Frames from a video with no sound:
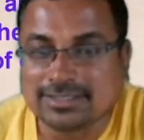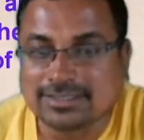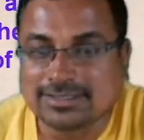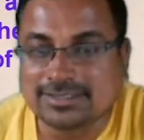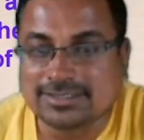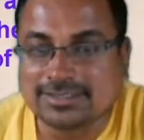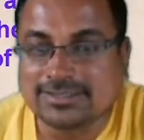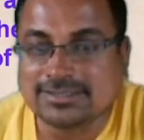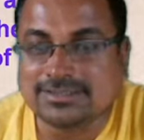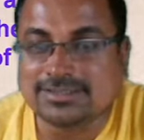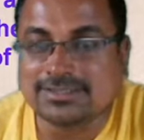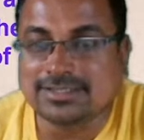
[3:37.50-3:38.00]

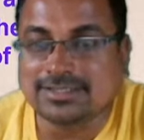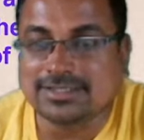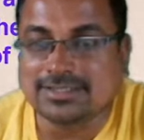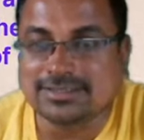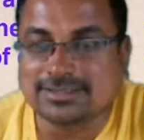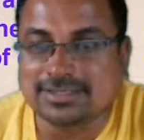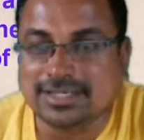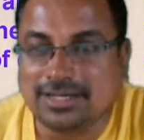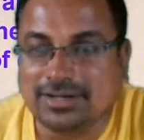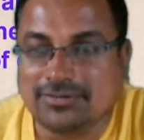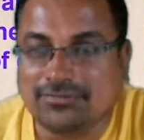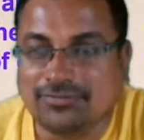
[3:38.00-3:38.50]
this is the
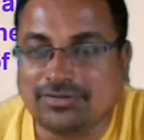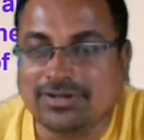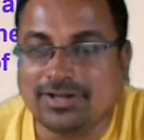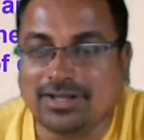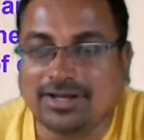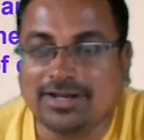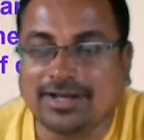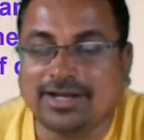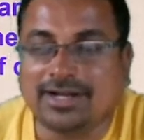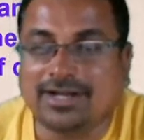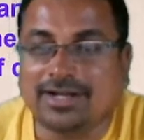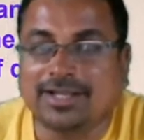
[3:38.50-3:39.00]
result we
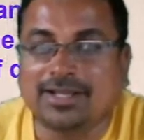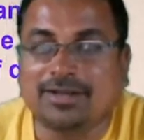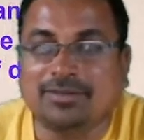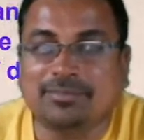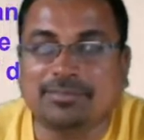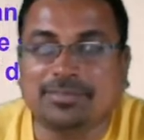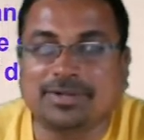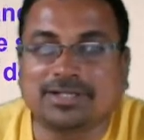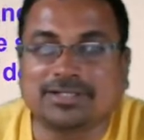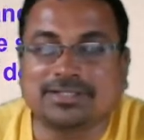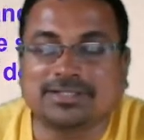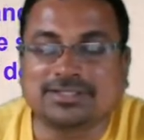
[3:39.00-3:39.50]
are
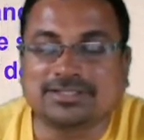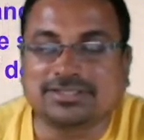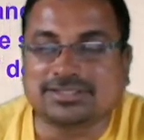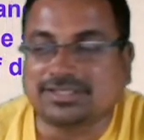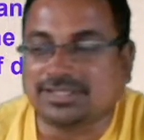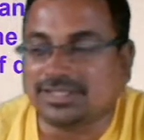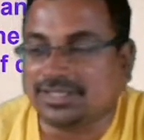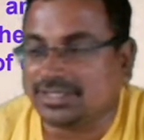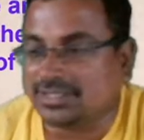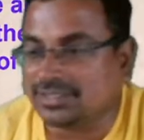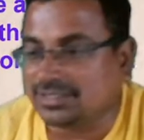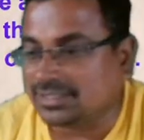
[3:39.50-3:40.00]
getting by the
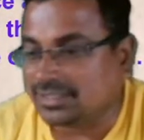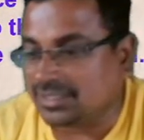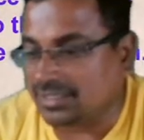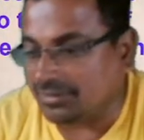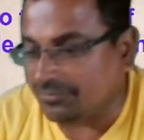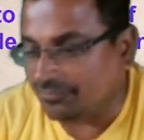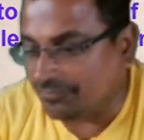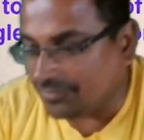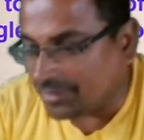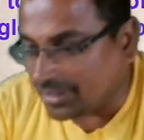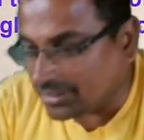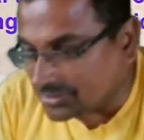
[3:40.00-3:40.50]
seeing the
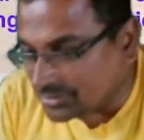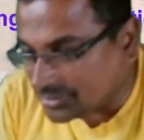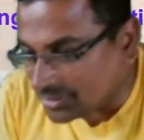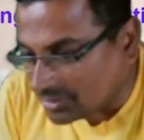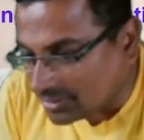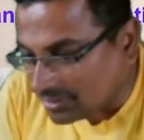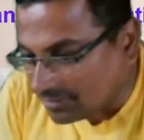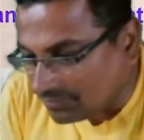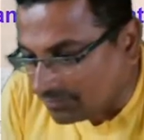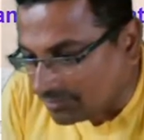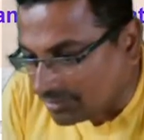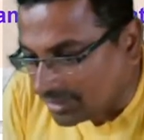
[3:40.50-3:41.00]

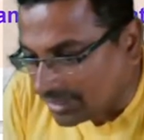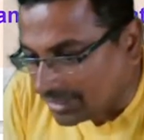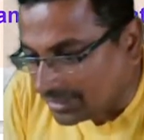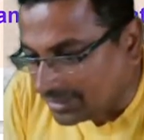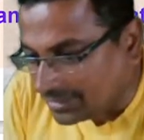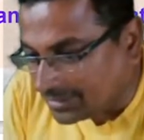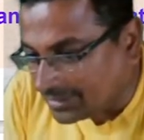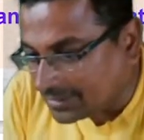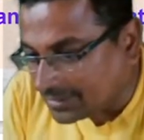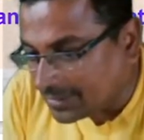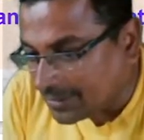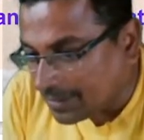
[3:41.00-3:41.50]
refraction of
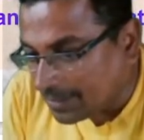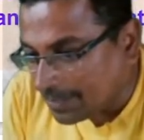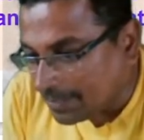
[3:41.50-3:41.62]
light.